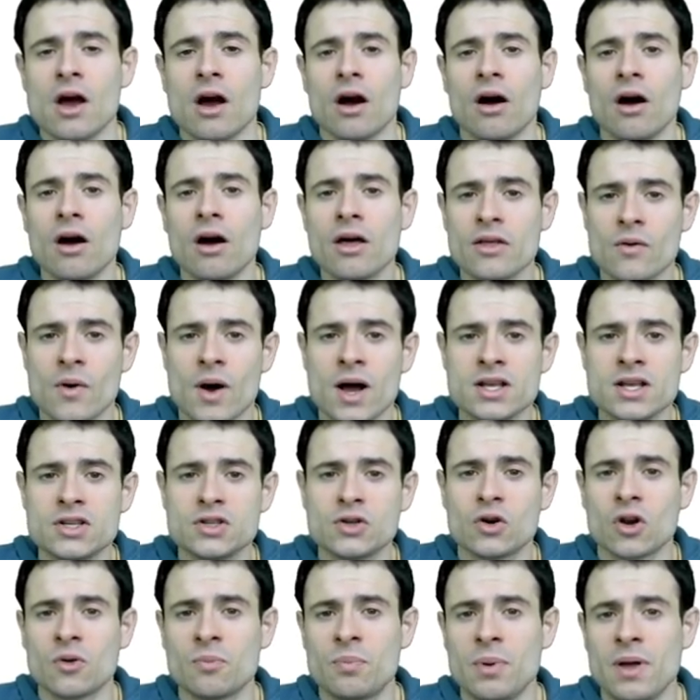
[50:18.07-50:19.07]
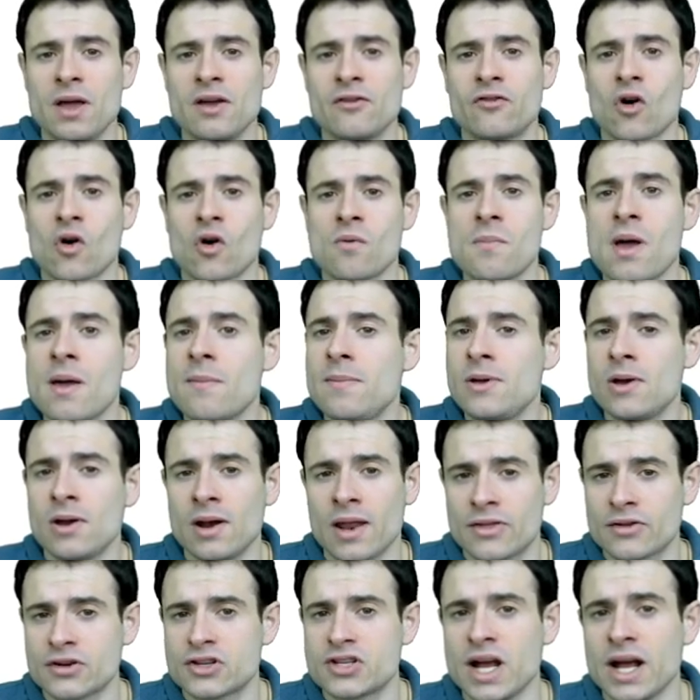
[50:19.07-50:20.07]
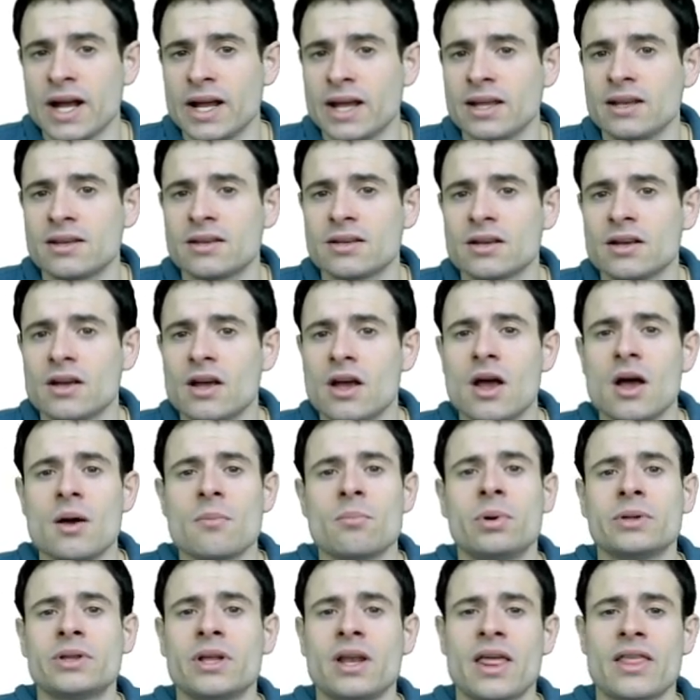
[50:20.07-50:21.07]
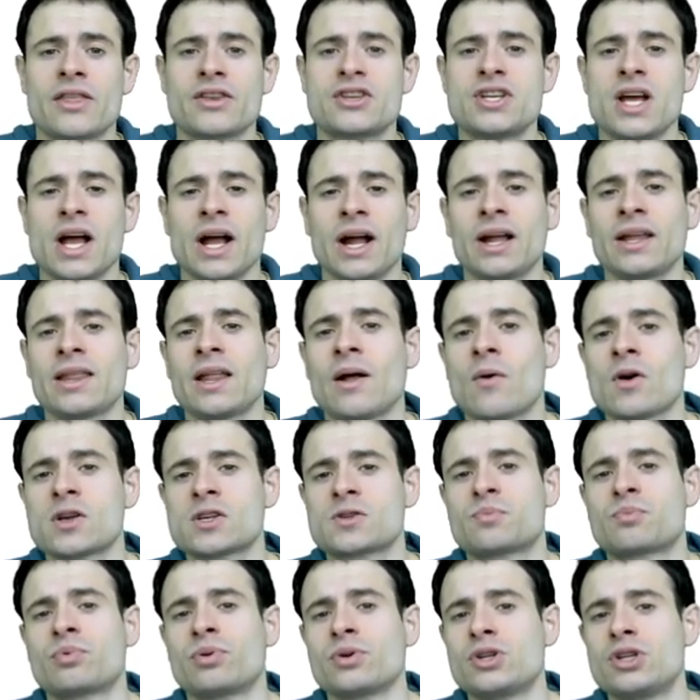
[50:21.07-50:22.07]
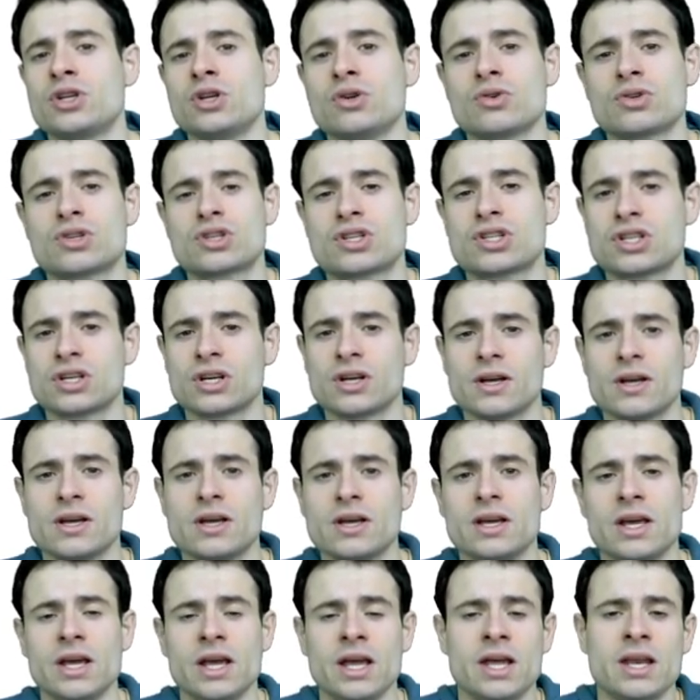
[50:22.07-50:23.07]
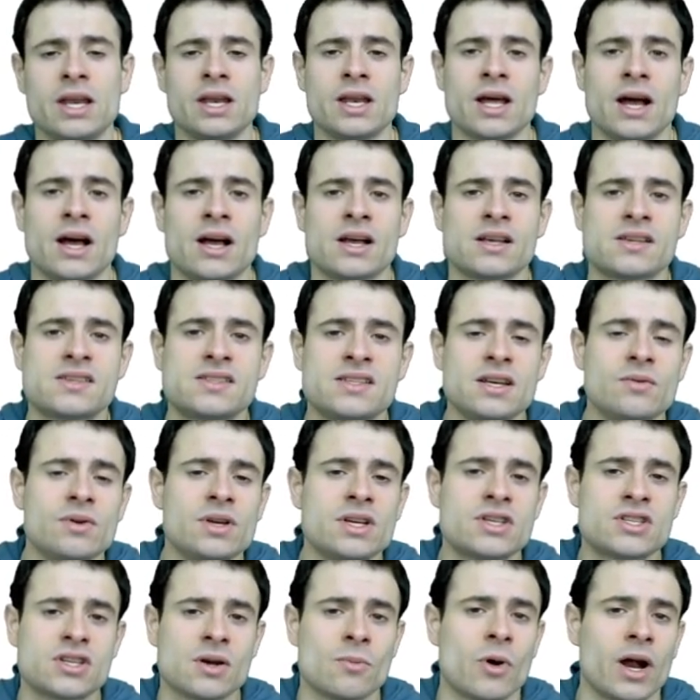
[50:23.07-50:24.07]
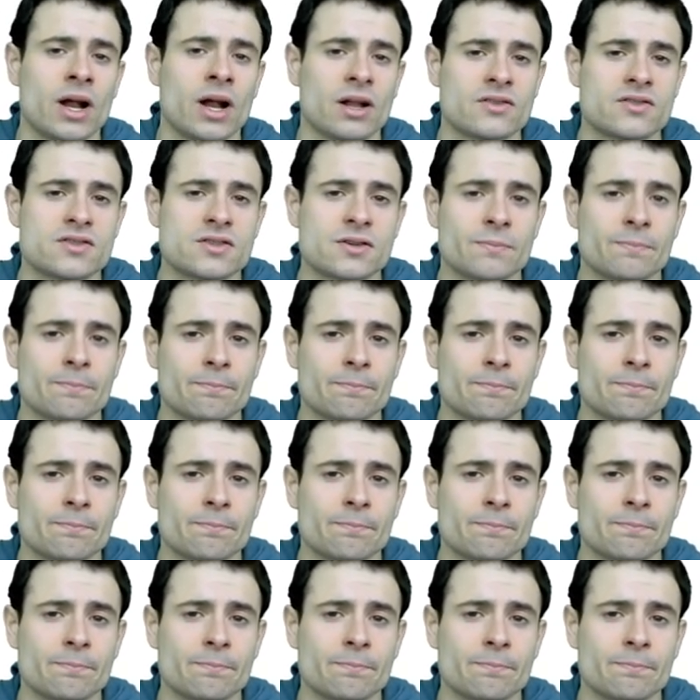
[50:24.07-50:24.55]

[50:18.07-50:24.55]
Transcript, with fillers: Otherwise, you're going to pay for maybe your leather jacket, but the leather jacket that was produced in a series somewhere else,